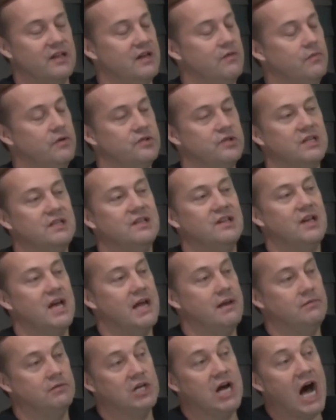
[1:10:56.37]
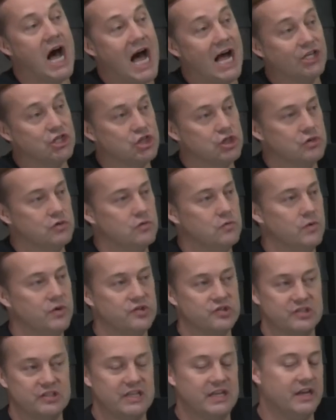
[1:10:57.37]
It was a and Koch, who
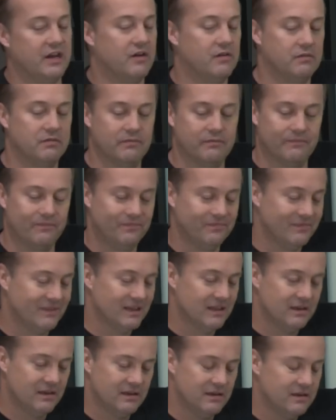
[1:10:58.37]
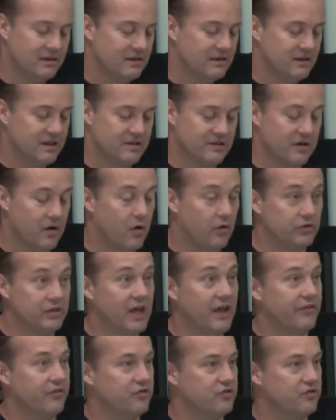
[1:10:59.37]
was you know. It's a whole nother